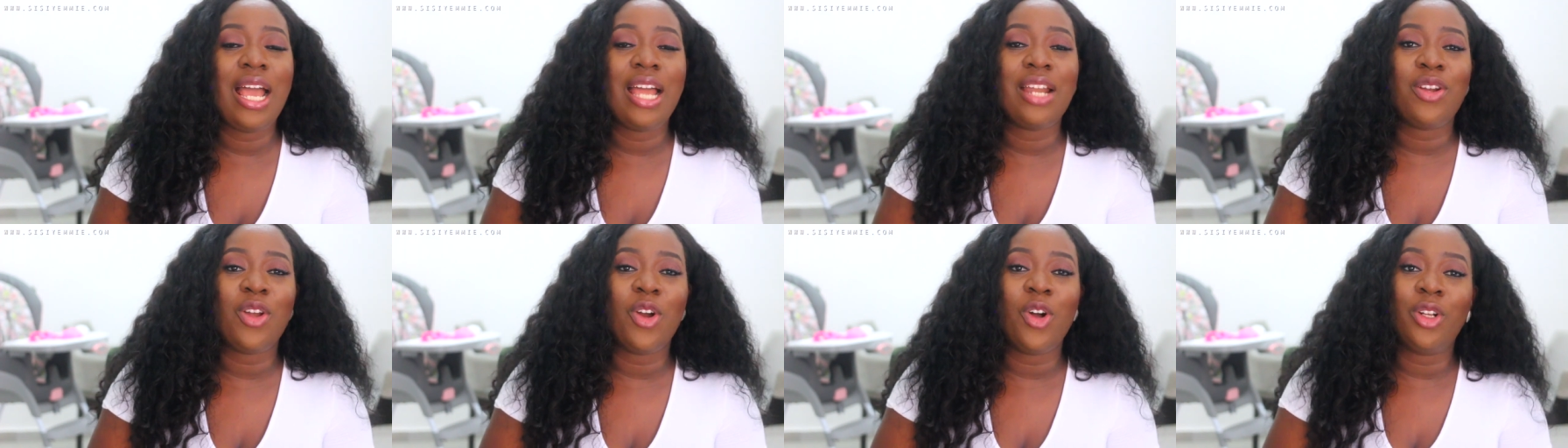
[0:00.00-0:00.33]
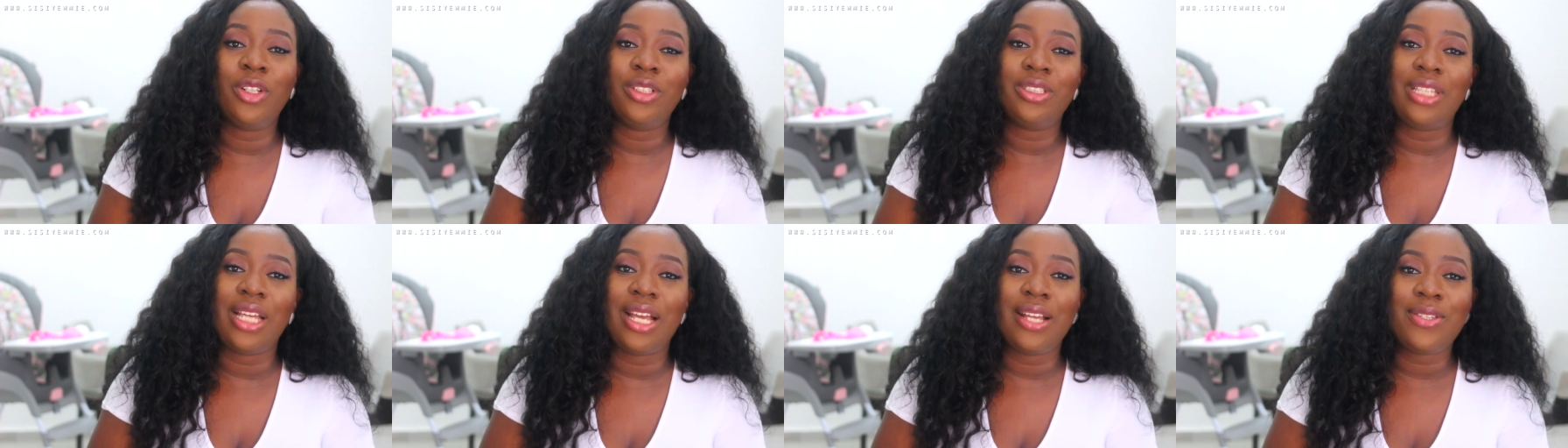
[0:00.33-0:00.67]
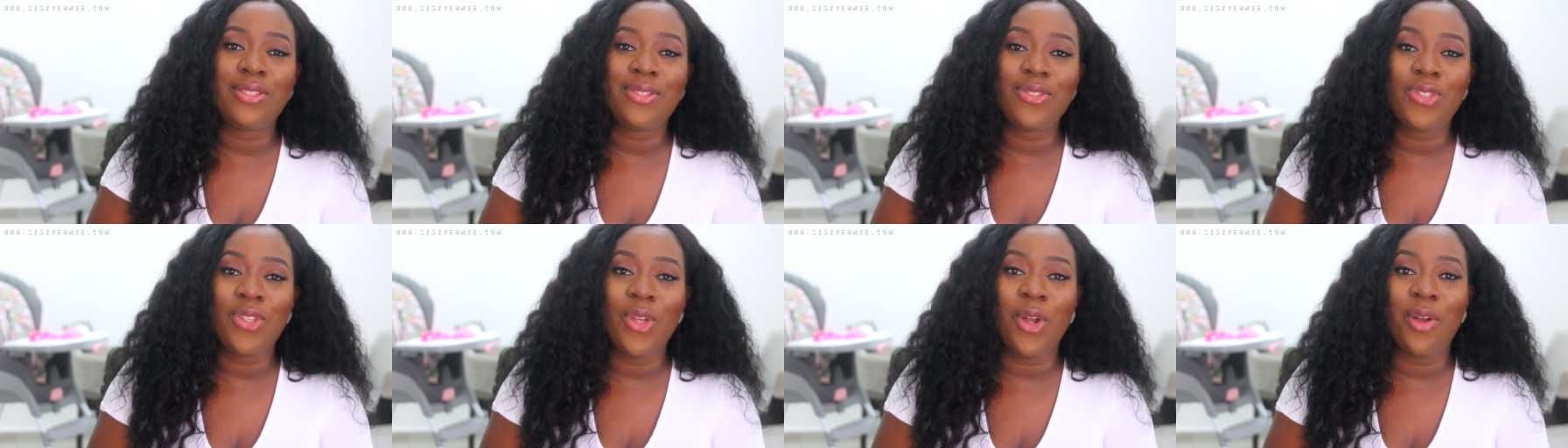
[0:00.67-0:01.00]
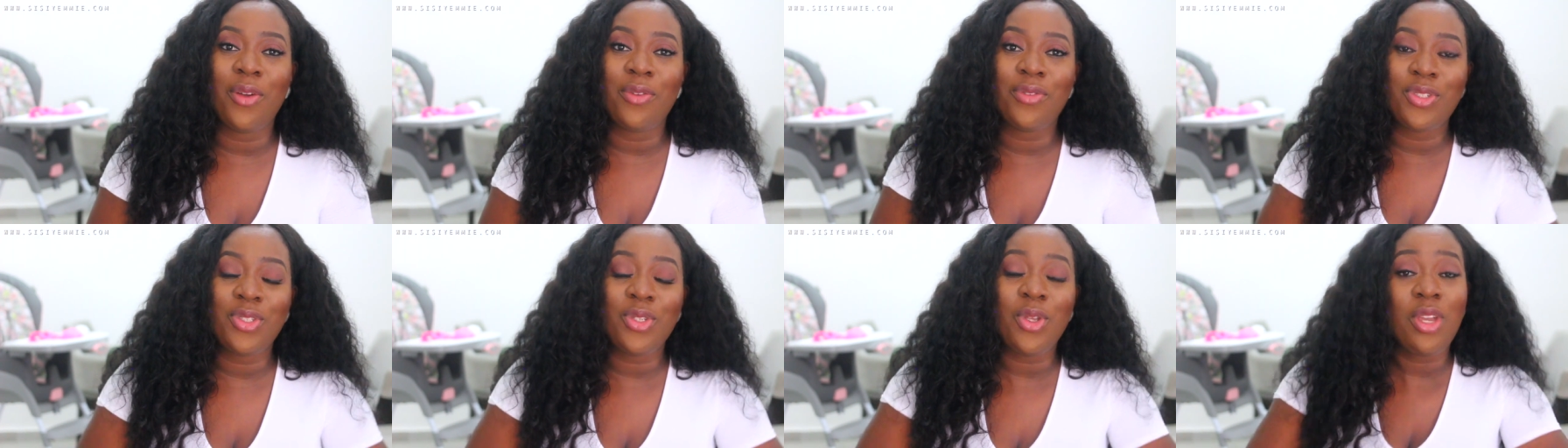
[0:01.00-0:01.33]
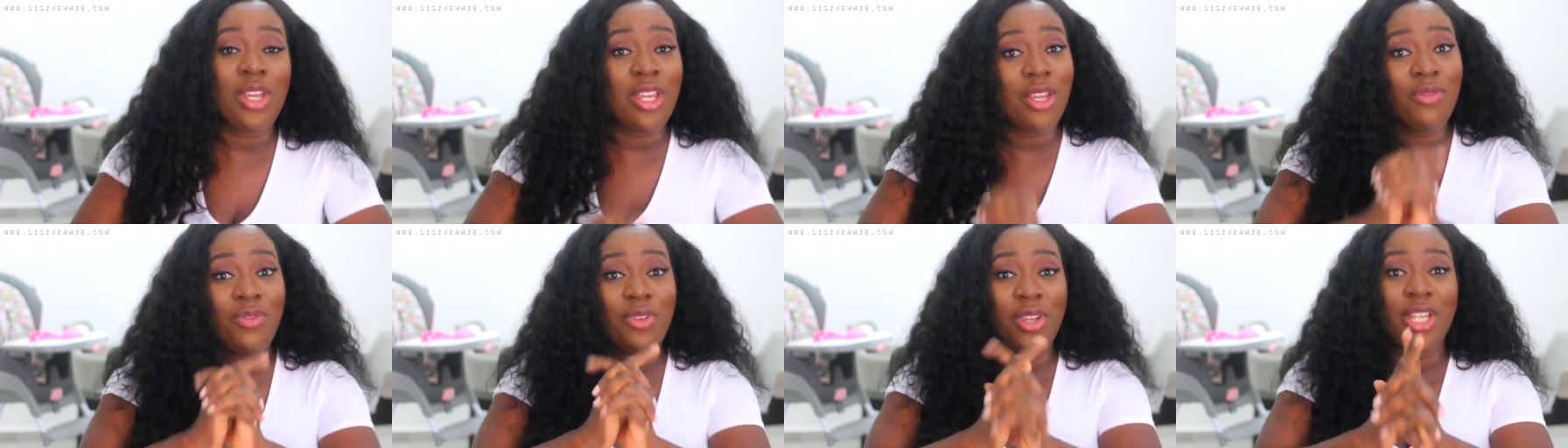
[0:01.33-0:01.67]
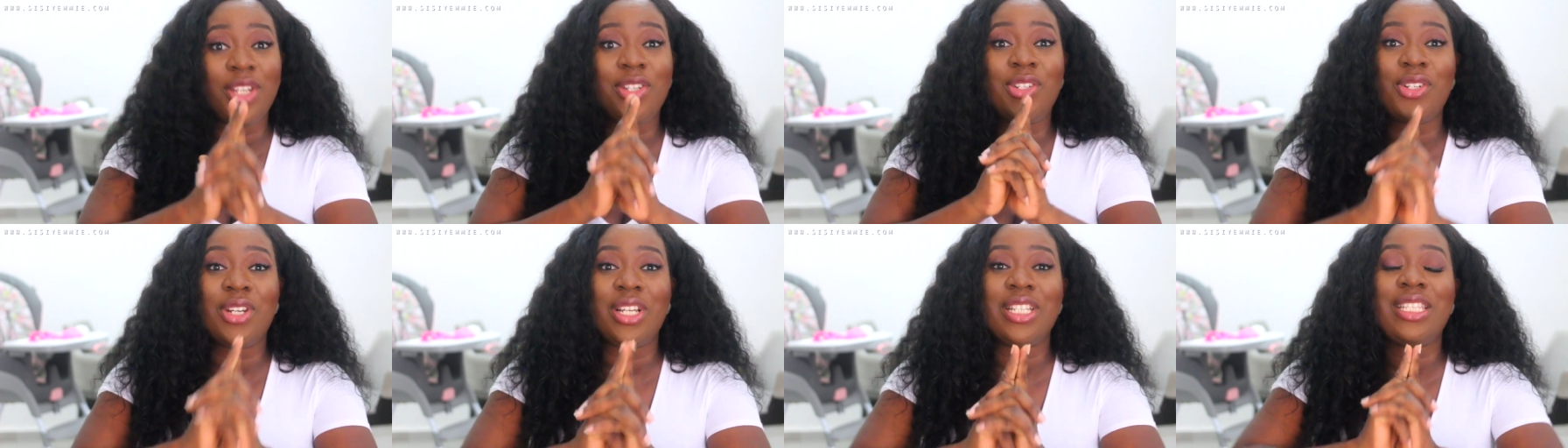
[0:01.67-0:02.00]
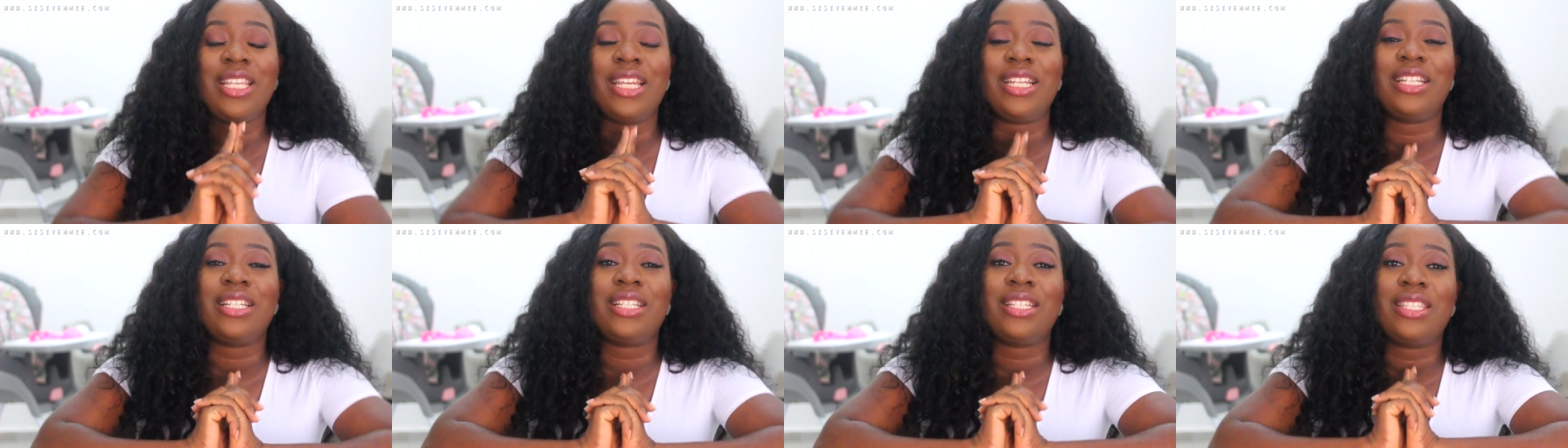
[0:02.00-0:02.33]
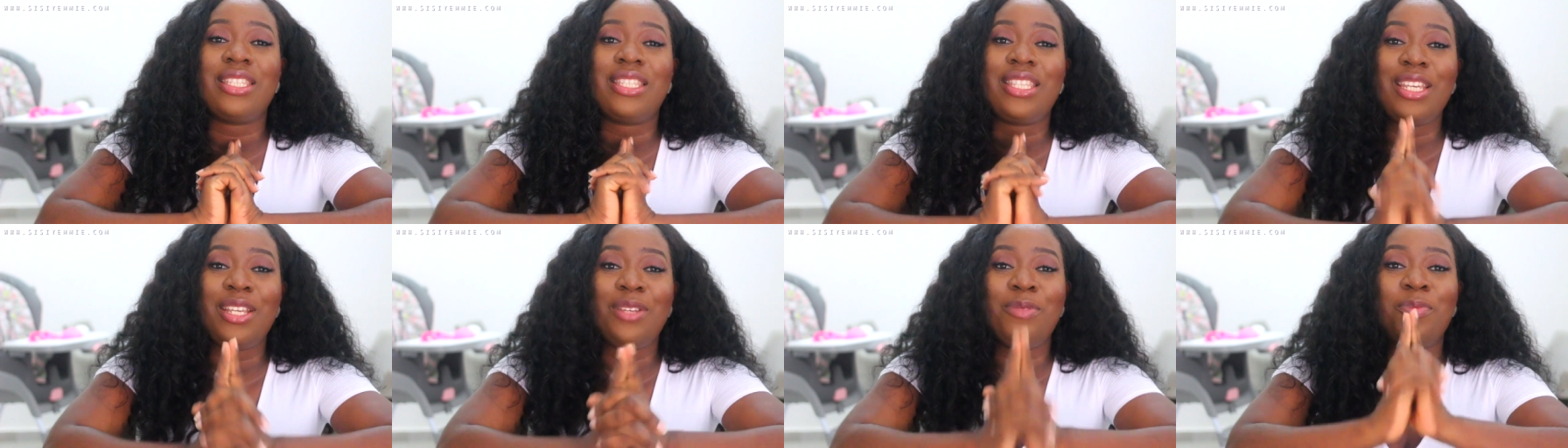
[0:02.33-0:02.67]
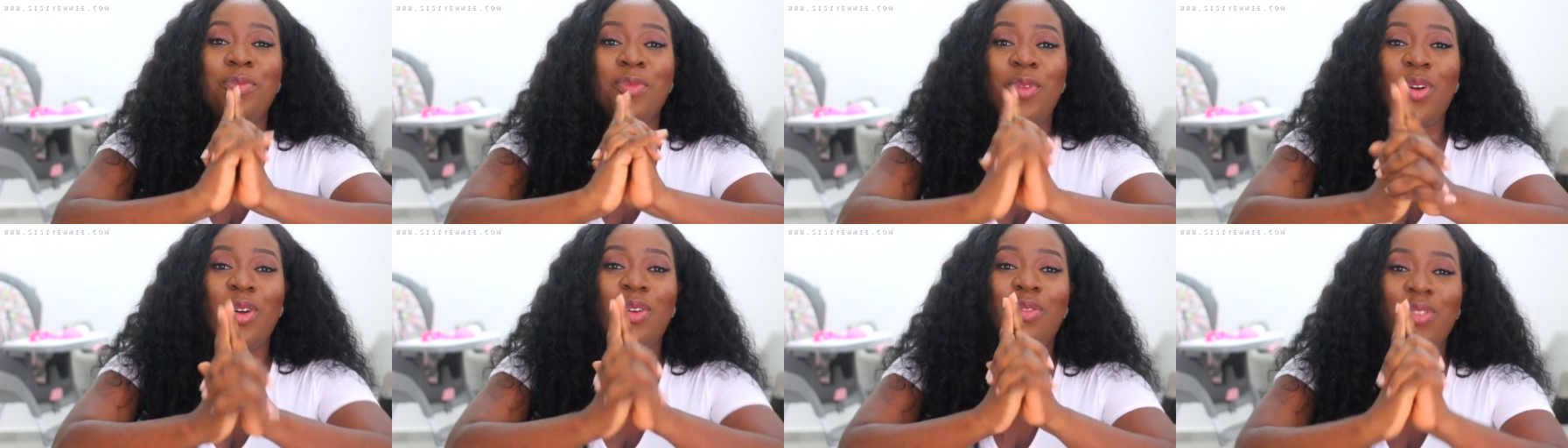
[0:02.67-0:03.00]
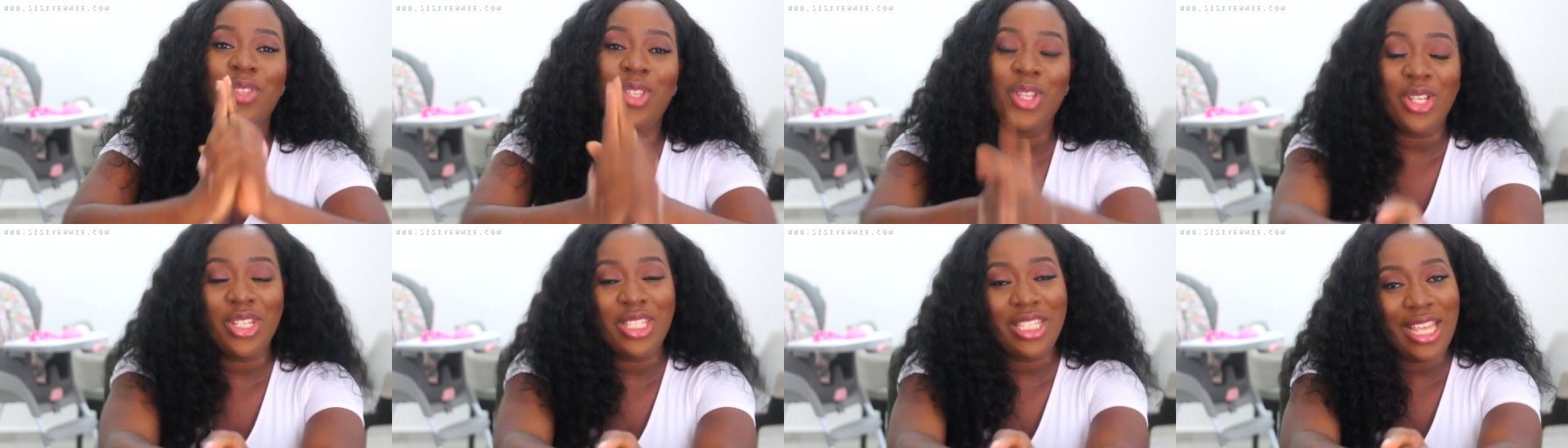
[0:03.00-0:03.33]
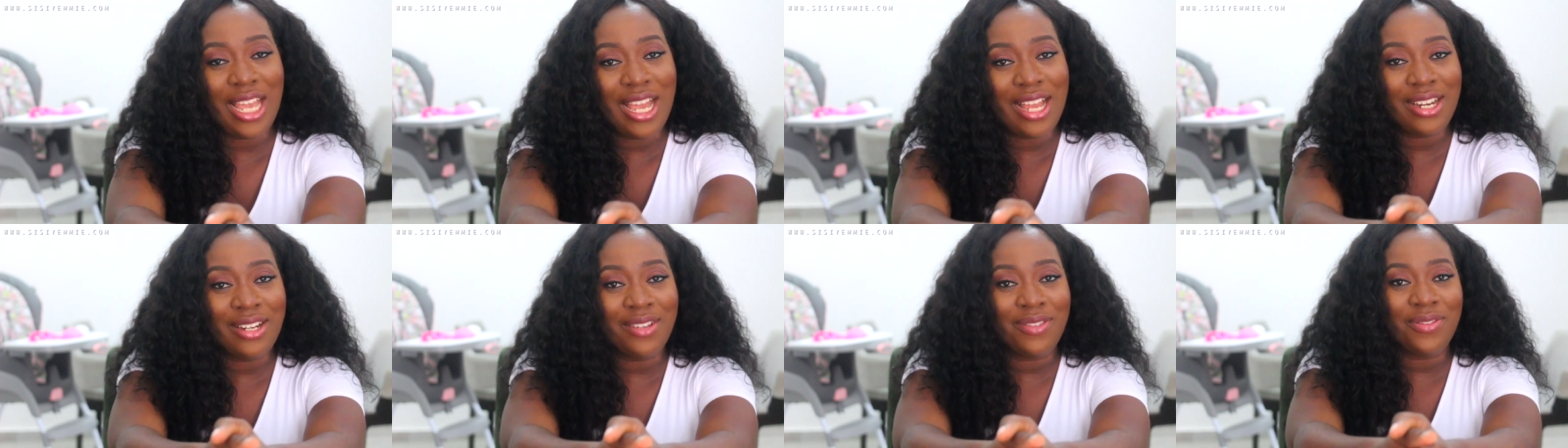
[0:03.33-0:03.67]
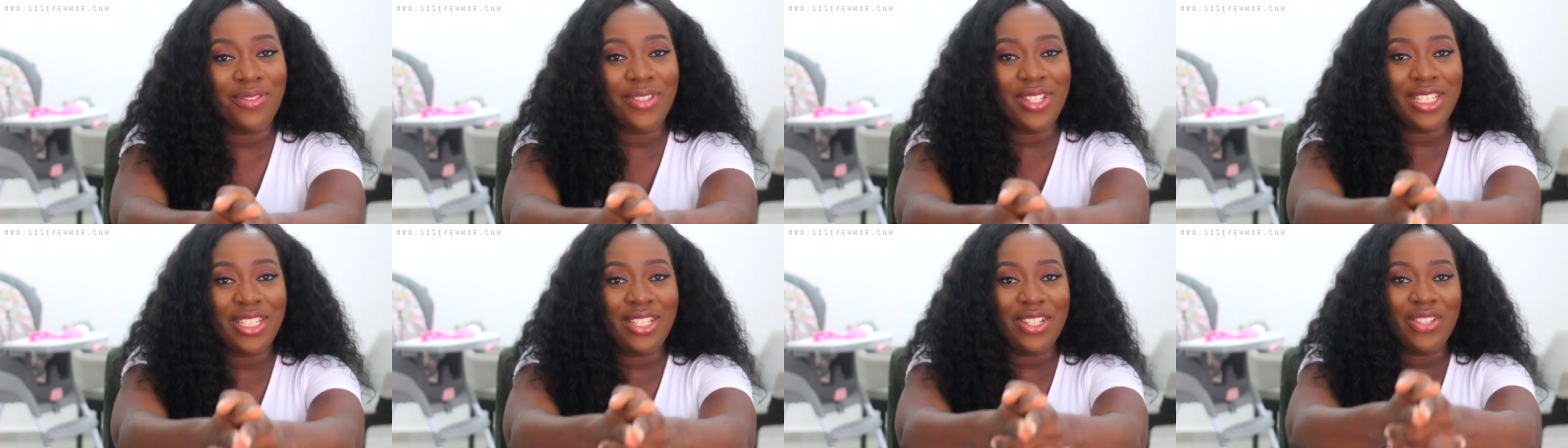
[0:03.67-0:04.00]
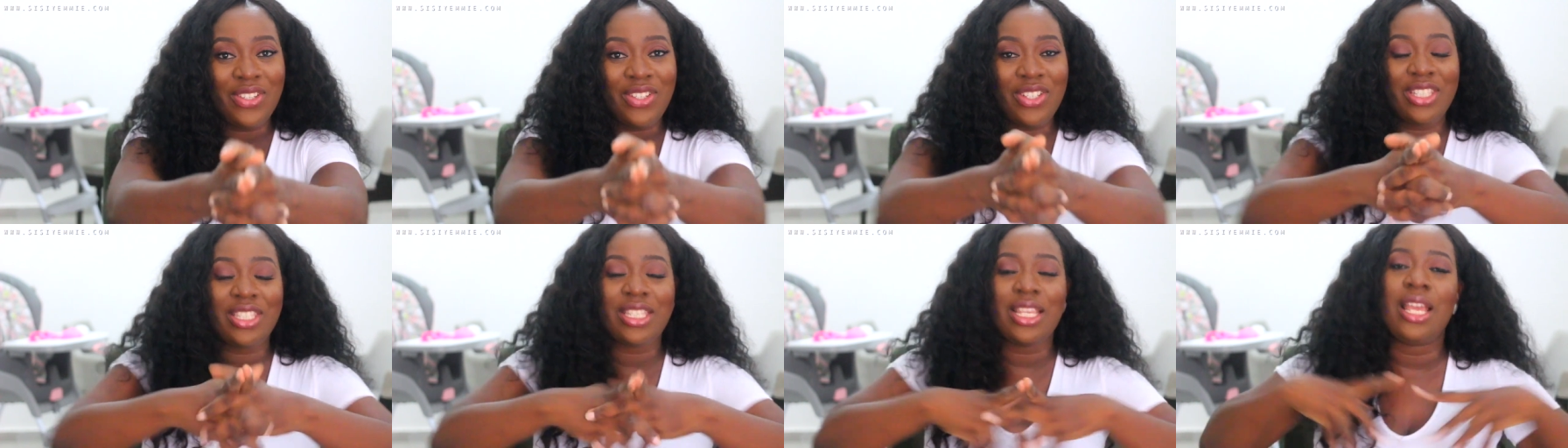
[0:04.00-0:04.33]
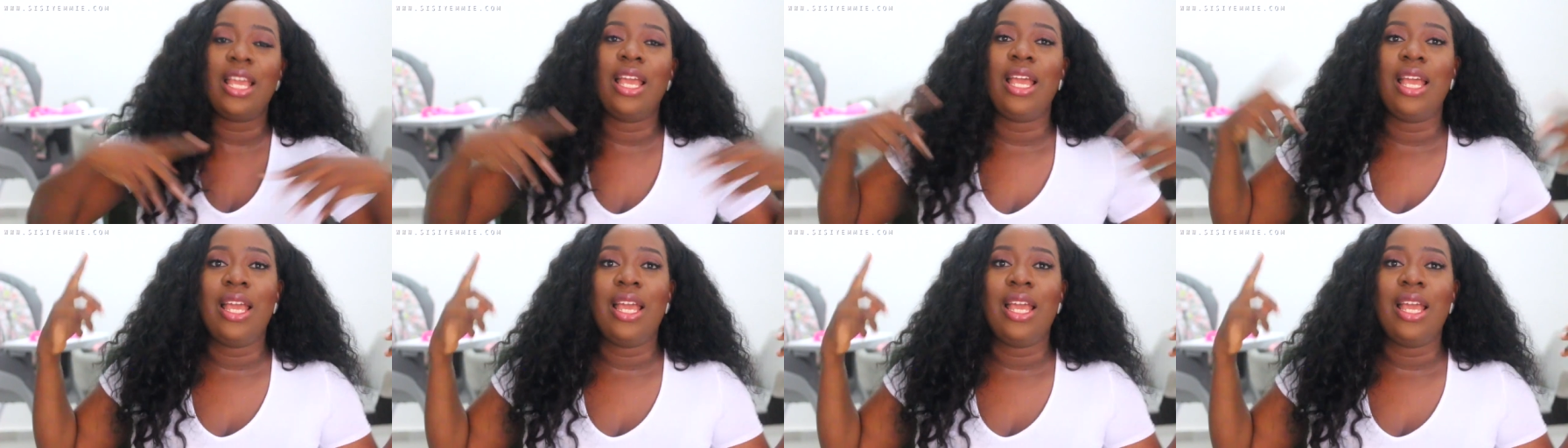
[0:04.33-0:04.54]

and all that stuff. So if you're interested in seeing more of those kind of videos,